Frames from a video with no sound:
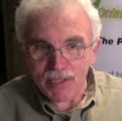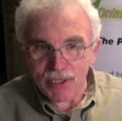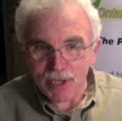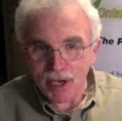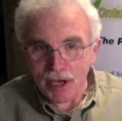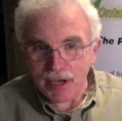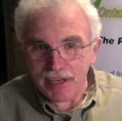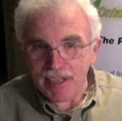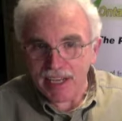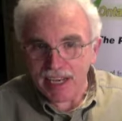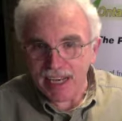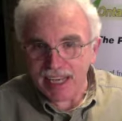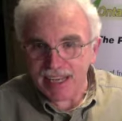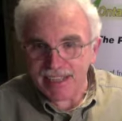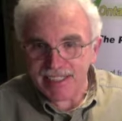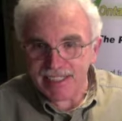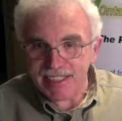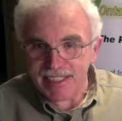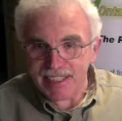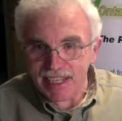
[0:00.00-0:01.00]
John
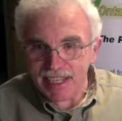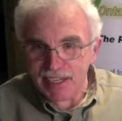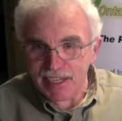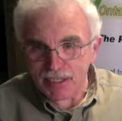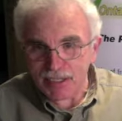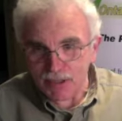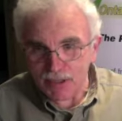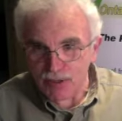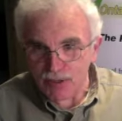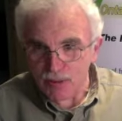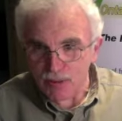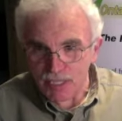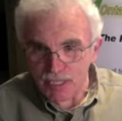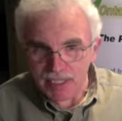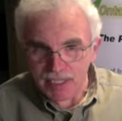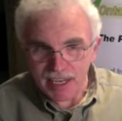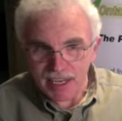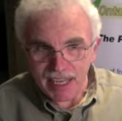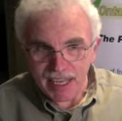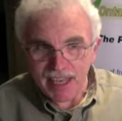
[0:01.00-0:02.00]
collect signatures
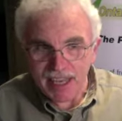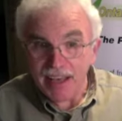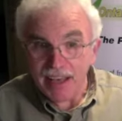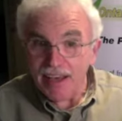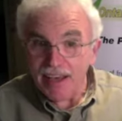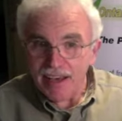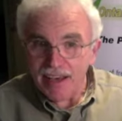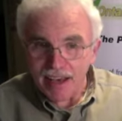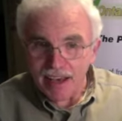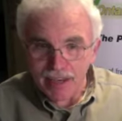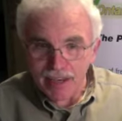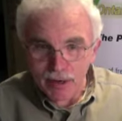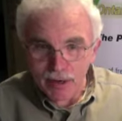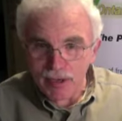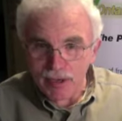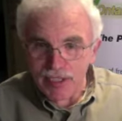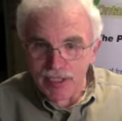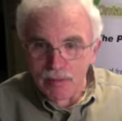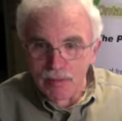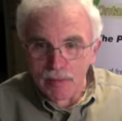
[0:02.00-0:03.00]
recently, I
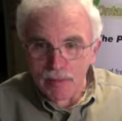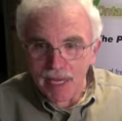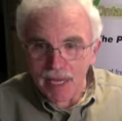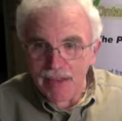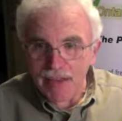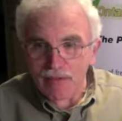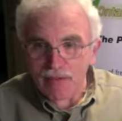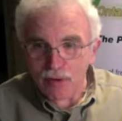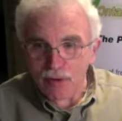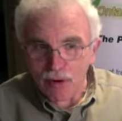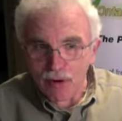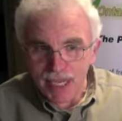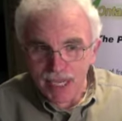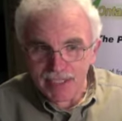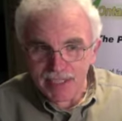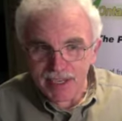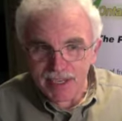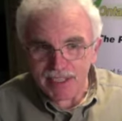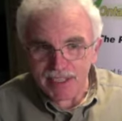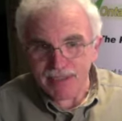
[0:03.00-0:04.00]
noticed that many of the
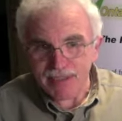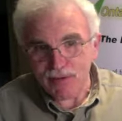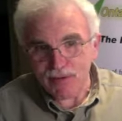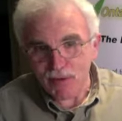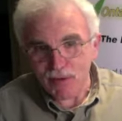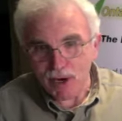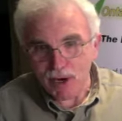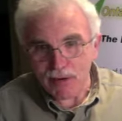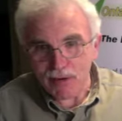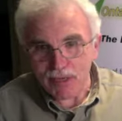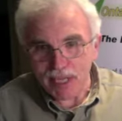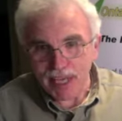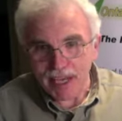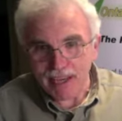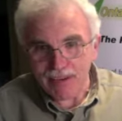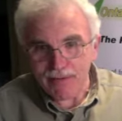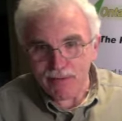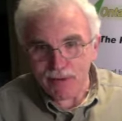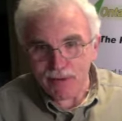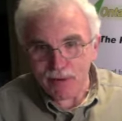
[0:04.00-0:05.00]
residents of Toronto
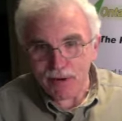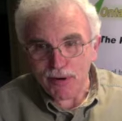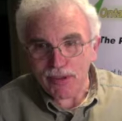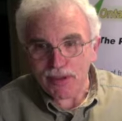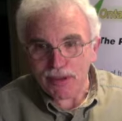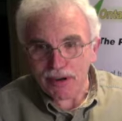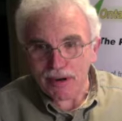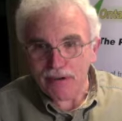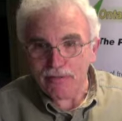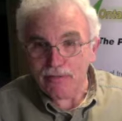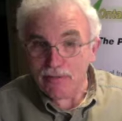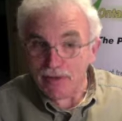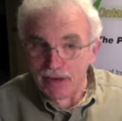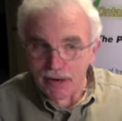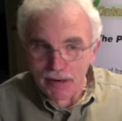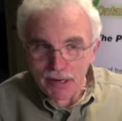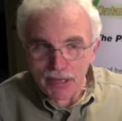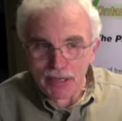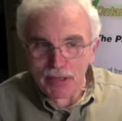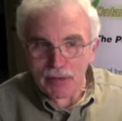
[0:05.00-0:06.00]
Danforth are
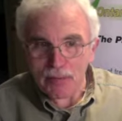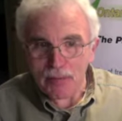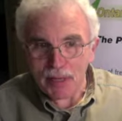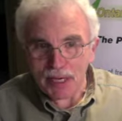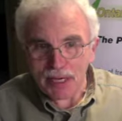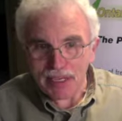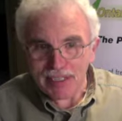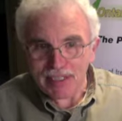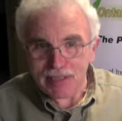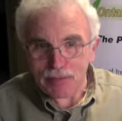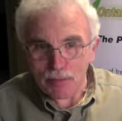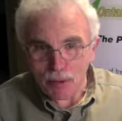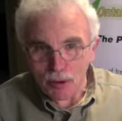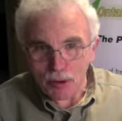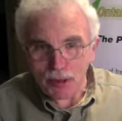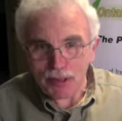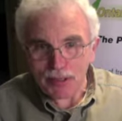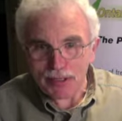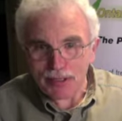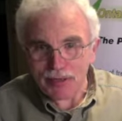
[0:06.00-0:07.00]
very committed
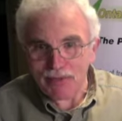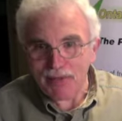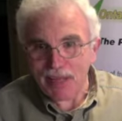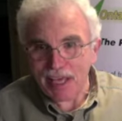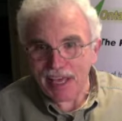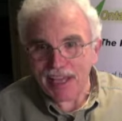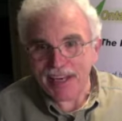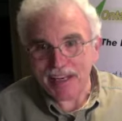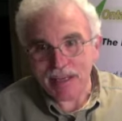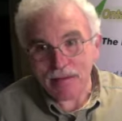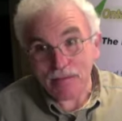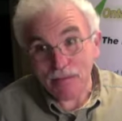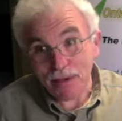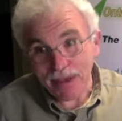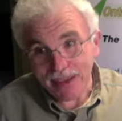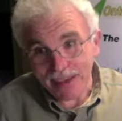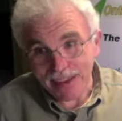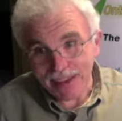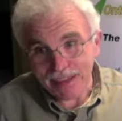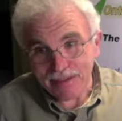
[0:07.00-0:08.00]
supporters of the
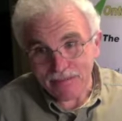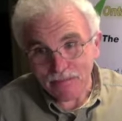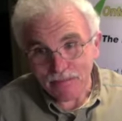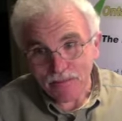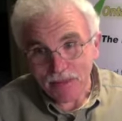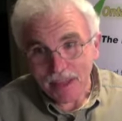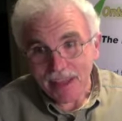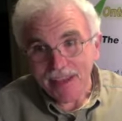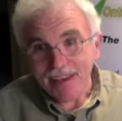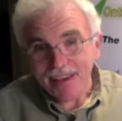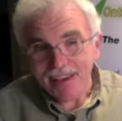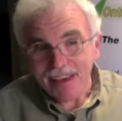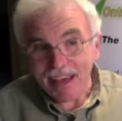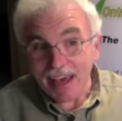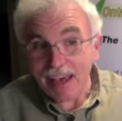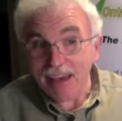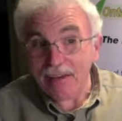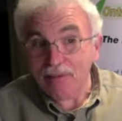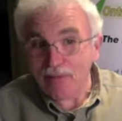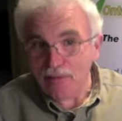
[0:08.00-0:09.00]
NDP
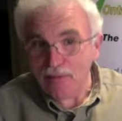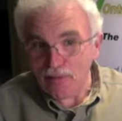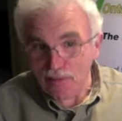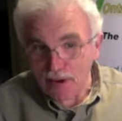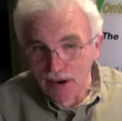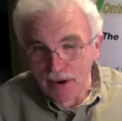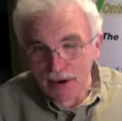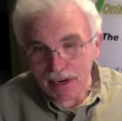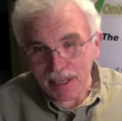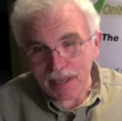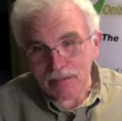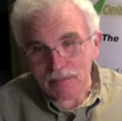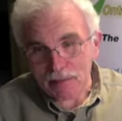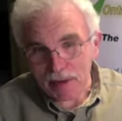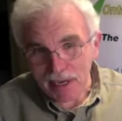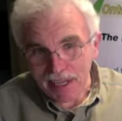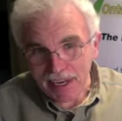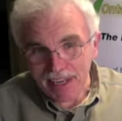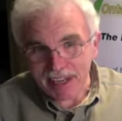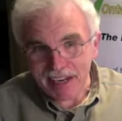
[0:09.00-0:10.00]
and fairly
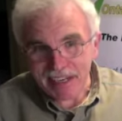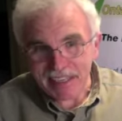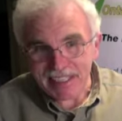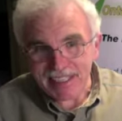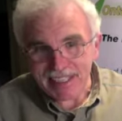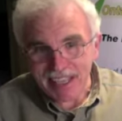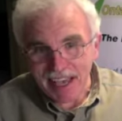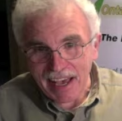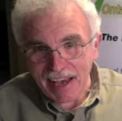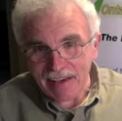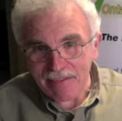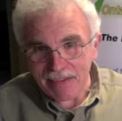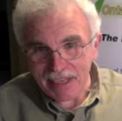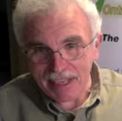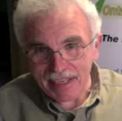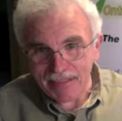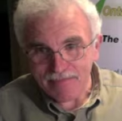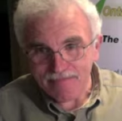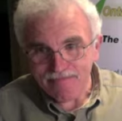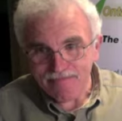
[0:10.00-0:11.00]
politically savvy.